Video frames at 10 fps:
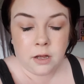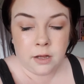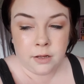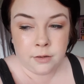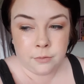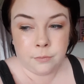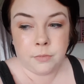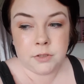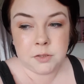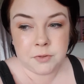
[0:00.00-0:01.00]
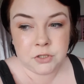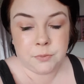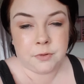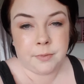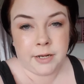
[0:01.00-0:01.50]
Um, especially
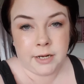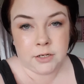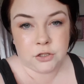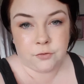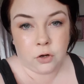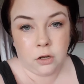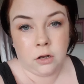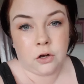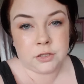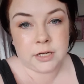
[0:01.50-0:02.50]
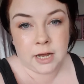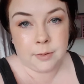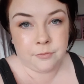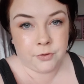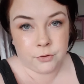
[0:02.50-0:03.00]
with my age, I've got a lot of
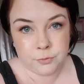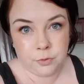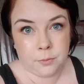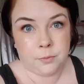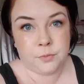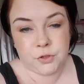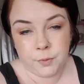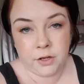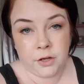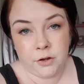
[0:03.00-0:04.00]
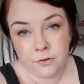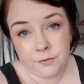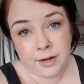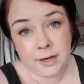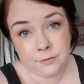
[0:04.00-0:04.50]
time for those problems to occur
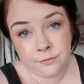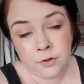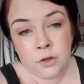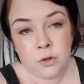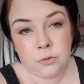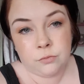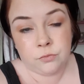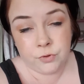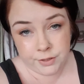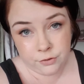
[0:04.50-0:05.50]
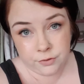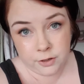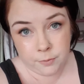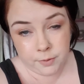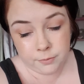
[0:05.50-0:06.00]
if I have
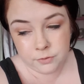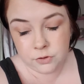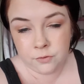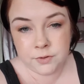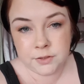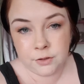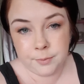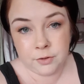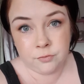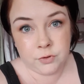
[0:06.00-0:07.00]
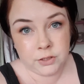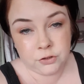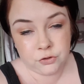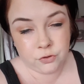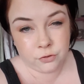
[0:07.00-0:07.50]
radiotherapy, which is obviously going to be a really
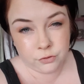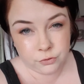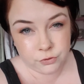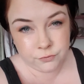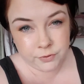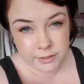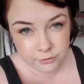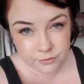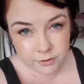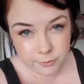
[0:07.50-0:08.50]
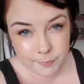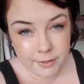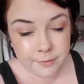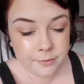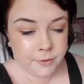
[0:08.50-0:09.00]
strong dose of radiotherapy